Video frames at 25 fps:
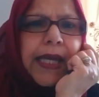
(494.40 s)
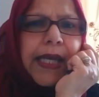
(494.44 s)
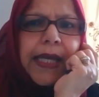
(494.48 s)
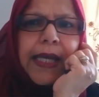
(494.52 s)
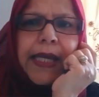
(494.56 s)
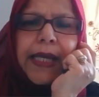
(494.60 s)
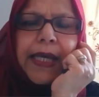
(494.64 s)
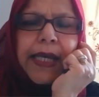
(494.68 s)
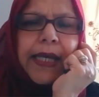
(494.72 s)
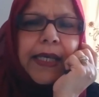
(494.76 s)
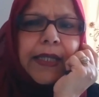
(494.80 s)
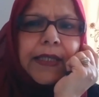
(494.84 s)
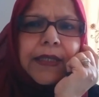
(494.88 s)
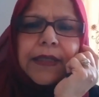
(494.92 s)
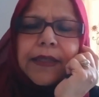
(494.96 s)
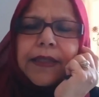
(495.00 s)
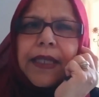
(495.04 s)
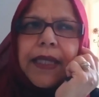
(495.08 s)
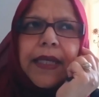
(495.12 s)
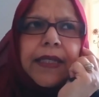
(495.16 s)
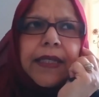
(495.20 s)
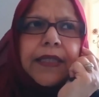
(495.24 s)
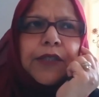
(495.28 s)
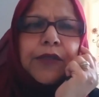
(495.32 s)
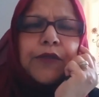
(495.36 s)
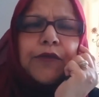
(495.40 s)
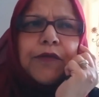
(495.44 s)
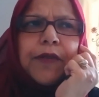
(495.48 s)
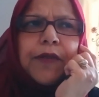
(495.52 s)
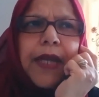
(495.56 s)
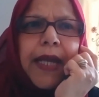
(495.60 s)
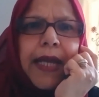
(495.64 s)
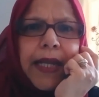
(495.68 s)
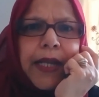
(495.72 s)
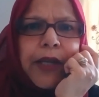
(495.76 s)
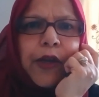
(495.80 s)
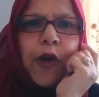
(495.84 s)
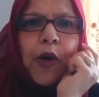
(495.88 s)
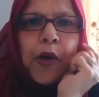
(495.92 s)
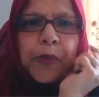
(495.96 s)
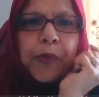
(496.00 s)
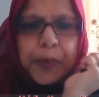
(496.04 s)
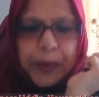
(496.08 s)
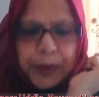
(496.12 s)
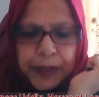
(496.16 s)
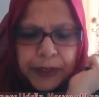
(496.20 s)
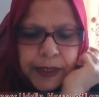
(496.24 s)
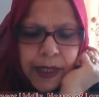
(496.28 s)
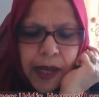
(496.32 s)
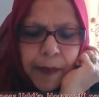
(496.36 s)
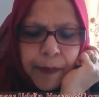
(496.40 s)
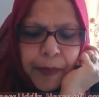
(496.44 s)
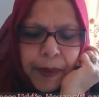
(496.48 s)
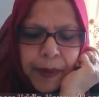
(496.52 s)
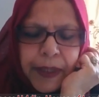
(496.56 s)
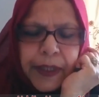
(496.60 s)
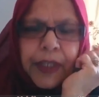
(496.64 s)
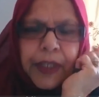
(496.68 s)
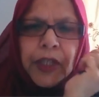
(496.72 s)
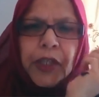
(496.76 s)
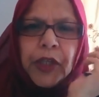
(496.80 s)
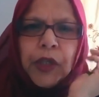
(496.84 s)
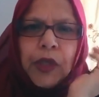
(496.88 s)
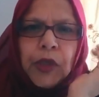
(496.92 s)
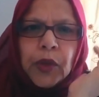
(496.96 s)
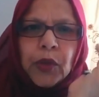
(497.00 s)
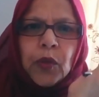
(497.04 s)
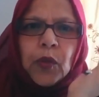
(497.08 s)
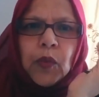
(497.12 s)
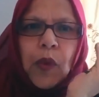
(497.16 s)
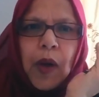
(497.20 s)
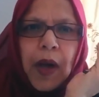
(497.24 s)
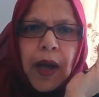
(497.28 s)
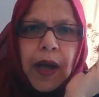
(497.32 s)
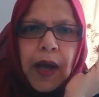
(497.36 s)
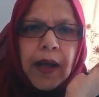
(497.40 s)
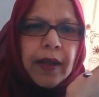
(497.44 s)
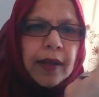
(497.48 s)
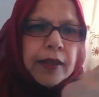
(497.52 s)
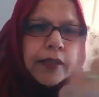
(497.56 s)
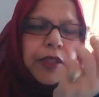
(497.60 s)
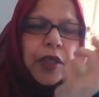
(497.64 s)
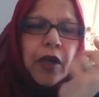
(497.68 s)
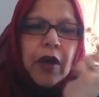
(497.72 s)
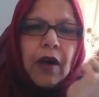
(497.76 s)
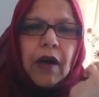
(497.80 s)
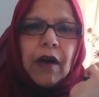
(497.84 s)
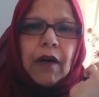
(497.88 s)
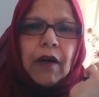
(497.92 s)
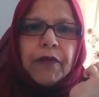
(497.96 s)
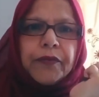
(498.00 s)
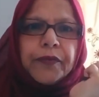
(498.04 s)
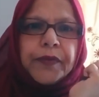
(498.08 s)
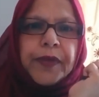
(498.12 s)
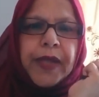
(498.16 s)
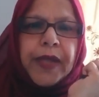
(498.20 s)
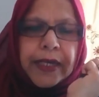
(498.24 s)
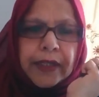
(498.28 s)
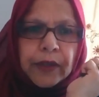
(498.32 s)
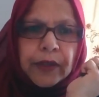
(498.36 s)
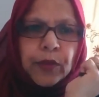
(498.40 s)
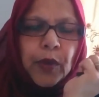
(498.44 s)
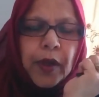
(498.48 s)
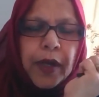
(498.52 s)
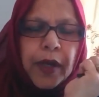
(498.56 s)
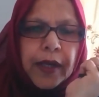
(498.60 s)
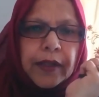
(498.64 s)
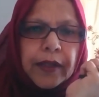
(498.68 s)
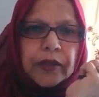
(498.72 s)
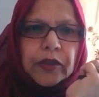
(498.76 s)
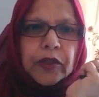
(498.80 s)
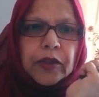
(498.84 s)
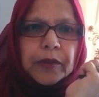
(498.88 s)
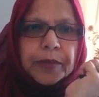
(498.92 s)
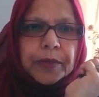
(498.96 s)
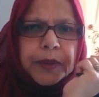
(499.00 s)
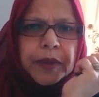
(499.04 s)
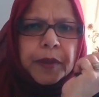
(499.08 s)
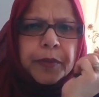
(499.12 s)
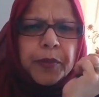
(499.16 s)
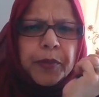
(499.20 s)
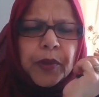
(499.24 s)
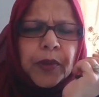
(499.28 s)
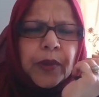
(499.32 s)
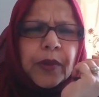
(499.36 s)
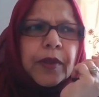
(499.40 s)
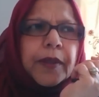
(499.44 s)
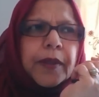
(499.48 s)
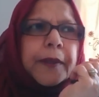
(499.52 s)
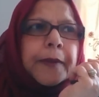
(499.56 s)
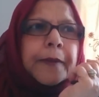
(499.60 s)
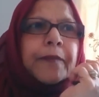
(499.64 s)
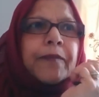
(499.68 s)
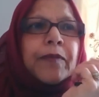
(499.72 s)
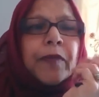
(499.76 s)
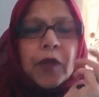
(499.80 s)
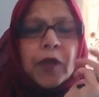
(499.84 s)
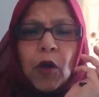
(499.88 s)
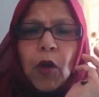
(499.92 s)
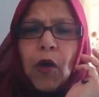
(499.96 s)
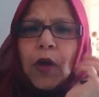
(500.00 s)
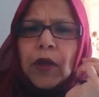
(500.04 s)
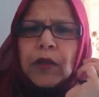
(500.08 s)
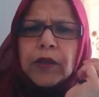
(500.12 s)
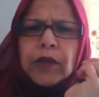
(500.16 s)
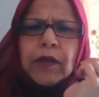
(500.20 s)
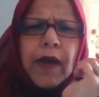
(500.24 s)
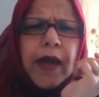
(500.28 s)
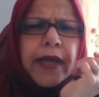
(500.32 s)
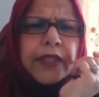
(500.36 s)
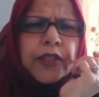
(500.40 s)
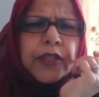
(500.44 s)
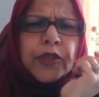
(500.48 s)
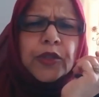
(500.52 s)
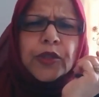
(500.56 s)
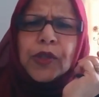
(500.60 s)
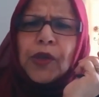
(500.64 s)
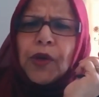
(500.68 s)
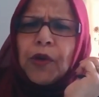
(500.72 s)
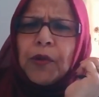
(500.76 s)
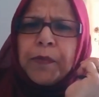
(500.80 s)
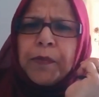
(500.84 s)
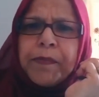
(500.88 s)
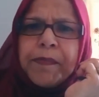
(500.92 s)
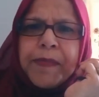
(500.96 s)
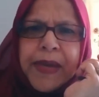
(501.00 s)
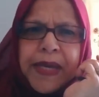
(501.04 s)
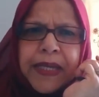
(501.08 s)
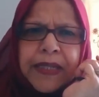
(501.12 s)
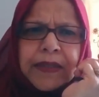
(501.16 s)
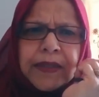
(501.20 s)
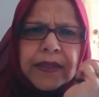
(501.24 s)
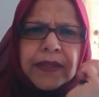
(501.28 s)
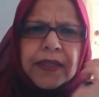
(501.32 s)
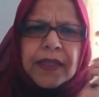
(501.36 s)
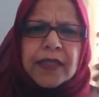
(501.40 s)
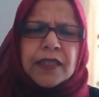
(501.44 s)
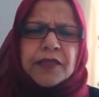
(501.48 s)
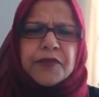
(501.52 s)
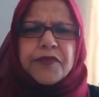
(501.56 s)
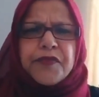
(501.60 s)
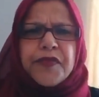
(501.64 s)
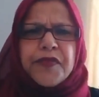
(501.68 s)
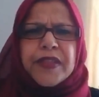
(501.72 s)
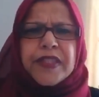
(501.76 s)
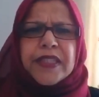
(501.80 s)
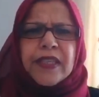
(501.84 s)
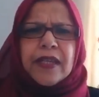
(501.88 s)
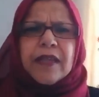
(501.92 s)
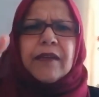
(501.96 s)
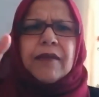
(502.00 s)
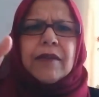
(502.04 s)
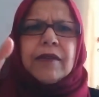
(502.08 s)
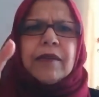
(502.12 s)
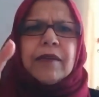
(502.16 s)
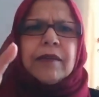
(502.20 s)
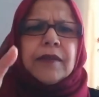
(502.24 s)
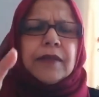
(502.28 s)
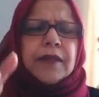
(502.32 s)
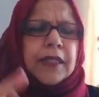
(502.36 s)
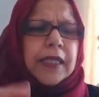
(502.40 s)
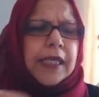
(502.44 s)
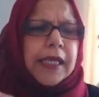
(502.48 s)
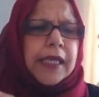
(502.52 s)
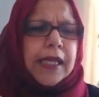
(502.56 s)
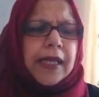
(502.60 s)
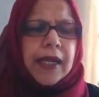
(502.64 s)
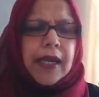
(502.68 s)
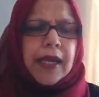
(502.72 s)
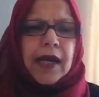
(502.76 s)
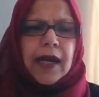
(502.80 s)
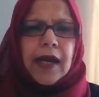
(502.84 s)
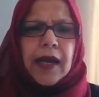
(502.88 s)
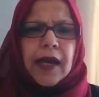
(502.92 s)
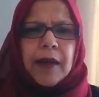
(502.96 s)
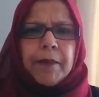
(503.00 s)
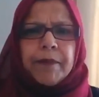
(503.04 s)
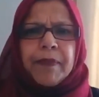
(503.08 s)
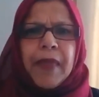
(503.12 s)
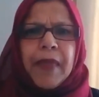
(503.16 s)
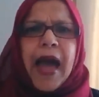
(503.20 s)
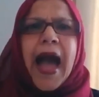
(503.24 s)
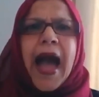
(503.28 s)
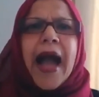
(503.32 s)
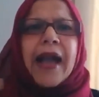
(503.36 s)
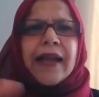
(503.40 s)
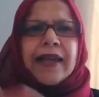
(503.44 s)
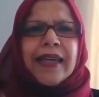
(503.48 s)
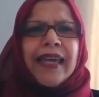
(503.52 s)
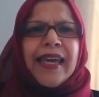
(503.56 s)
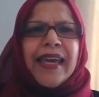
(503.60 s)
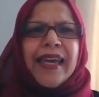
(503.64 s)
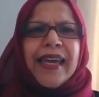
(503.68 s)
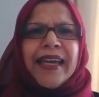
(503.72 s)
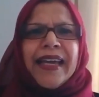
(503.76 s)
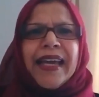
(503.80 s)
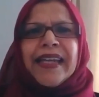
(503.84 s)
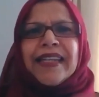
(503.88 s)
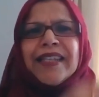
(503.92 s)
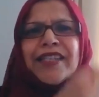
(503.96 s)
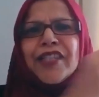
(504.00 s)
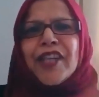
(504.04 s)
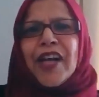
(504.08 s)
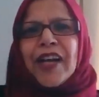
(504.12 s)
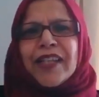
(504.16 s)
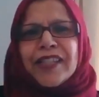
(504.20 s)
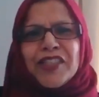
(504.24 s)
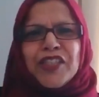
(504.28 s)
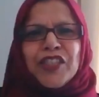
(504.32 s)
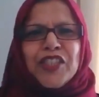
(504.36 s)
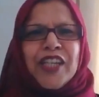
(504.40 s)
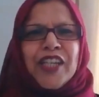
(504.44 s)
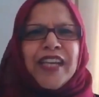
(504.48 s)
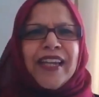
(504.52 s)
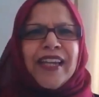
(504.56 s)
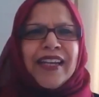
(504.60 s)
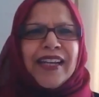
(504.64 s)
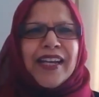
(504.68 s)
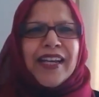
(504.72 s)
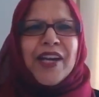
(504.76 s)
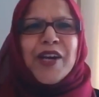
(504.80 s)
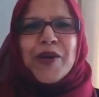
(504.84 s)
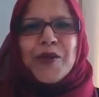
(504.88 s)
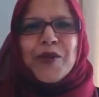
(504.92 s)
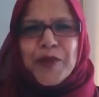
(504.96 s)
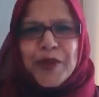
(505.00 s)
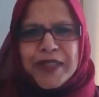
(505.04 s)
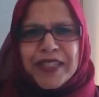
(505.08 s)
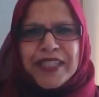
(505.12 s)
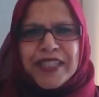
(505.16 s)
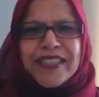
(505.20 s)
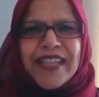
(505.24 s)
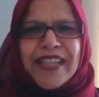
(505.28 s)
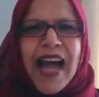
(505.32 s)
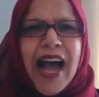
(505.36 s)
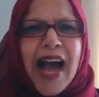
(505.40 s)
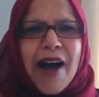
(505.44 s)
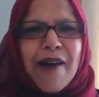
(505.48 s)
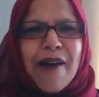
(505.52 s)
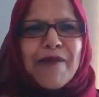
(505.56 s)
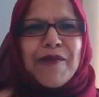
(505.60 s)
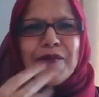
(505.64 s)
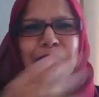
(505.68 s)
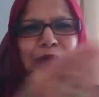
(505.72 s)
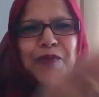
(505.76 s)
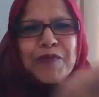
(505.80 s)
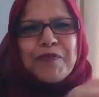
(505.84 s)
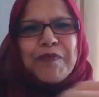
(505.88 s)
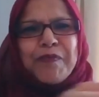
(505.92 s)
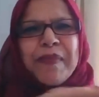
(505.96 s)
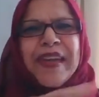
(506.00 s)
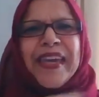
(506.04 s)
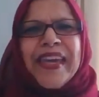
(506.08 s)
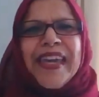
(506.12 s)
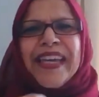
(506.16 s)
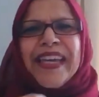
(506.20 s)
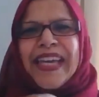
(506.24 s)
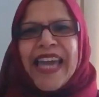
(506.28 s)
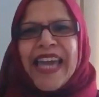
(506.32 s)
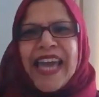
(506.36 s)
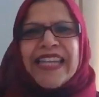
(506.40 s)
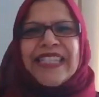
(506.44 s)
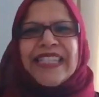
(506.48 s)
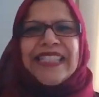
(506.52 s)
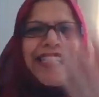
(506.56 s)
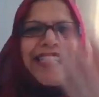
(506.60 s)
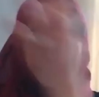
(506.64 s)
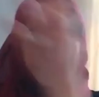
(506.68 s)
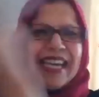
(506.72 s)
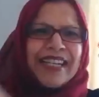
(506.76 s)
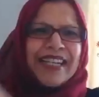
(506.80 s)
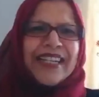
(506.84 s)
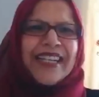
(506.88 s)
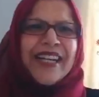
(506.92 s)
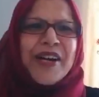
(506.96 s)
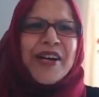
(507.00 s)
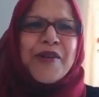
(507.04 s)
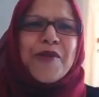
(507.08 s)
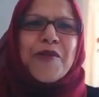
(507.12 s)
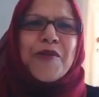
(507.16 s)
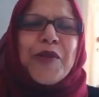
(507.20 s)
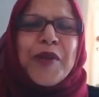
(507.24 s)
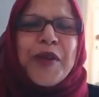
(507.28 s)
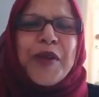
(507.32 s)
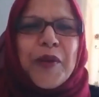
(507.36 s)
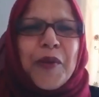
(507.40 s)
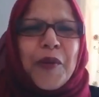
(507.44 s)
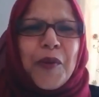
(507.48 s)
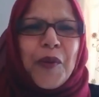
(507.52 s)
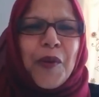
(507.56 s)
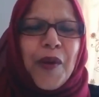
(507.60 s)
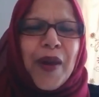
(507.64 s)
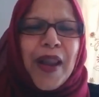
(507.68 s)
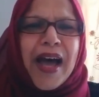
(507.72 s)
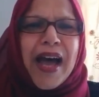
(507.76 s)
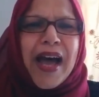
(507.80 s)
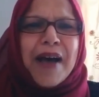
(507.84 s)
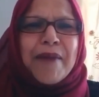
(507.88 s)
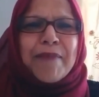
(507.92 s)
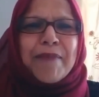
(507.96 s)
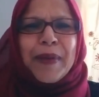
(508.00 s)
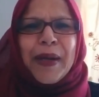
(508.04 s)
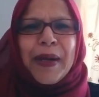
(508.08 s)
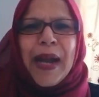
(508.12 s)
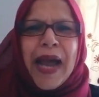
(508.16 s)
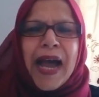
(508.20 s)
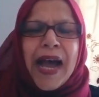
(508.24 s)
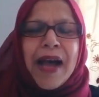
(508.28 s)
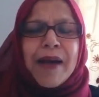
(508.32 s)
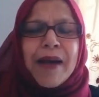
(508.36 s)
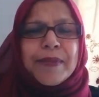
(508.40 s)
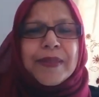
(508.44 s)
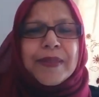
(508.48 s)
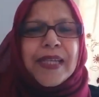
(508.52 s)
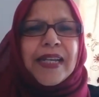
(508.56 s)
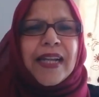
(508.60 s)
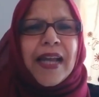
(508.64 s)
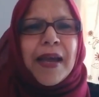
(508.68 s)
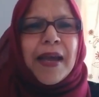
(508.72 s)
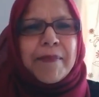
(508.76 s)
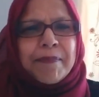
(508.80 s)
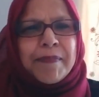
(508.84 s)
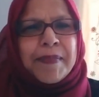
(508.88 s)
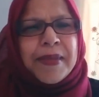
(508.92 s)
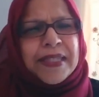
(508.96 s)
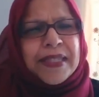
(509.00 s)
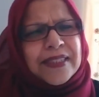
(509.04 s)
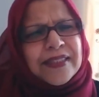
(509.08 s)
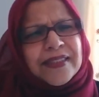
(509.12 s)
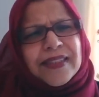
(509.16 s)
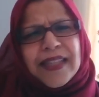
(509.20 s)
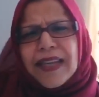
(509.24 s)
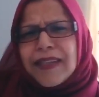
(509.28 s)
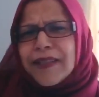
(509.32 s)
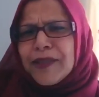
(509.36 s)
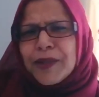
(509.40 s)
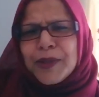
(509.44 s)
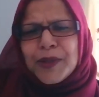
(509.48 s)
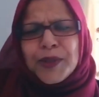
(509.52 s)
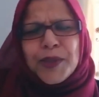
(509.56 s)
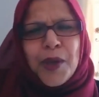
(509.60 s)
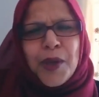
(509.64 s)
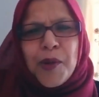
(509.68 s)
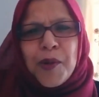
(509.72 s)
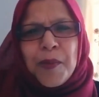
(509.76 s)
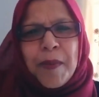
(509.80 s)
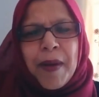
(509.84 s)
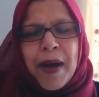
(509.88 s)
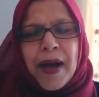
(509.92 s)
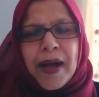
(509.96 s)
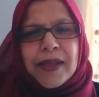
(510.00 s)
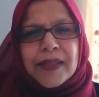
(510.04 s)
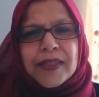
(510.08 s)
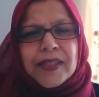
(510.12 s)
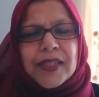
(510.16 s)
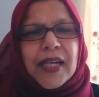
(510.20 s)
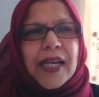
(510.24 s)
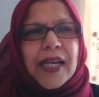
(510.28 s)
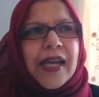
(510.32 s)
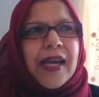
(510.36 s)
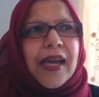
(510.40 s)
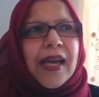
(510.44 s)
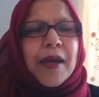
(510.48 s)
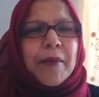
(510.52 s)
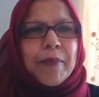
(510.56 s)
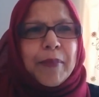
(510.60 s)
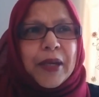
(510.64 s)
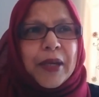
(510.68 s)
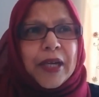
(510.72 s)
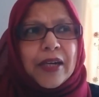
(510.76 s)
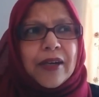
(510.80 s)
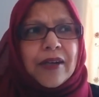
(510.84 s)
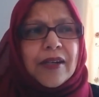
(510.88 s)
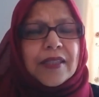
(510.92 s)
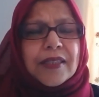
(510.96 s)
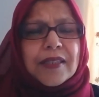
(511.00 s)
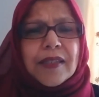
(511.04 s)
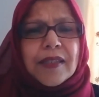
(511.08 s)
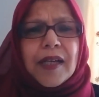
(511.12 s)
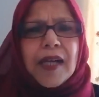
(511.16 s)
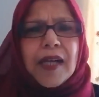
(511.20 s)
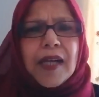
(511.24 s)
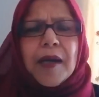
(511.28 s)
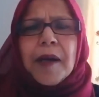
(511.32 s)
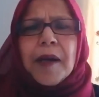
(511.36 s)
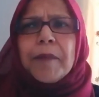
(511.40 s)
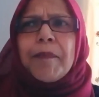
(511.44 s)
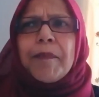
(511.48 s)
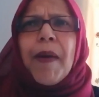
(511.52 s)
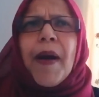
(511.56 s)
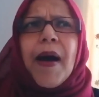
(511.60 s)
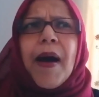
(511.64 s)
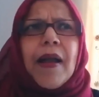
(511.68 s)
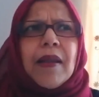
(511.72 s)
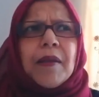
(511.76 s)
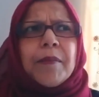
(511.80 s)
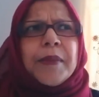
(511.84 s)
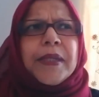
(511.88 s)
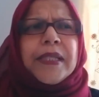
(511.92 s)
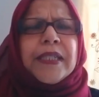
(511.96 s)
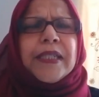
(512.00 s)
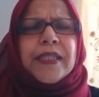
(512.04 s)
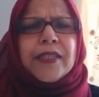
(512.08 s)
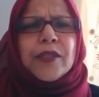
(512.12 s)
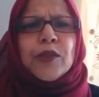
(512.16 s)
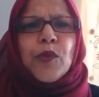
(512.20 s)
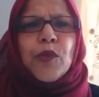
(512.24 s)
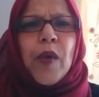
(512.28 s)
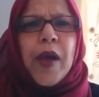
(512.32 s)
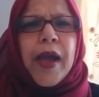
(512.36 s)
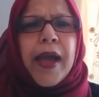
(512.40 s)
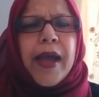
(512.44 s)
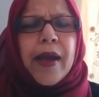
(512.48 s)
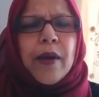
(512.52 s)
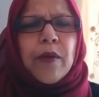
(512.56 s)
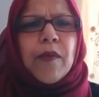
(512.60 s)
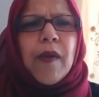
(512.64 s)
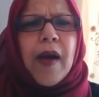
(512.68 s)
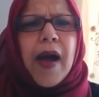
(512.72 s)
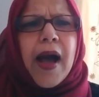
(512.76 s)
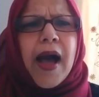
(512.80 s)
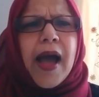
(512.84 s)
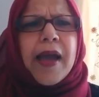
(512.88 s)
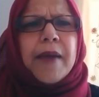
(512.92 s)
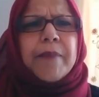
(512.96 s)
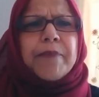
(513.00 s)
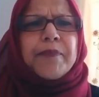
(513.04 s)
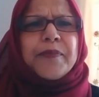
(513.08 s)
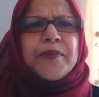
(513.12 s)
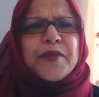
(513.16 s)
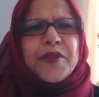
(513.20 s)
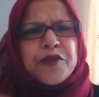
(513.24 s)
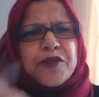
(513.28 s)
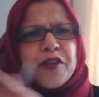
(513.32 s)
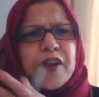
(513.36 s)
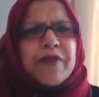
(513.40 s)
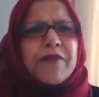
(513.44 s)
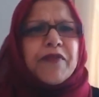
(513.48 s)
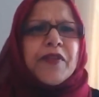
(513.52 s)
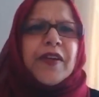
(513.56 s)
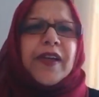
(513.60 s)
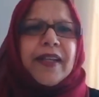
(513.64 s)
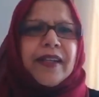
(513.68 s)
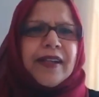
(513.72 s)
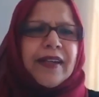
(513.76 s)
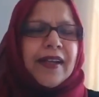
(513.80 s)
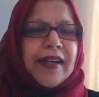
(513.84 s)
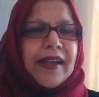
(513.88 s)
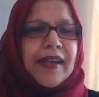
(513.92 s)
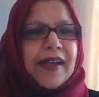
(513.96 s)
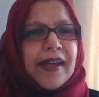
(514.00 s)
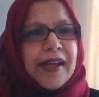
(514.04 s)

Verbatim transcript: it's it's really opened up a new world of network of support although i so miss this physical um, hugging and touching which is how me katie and we all are perhaps and i miss that so much because um, parliament is where i've driven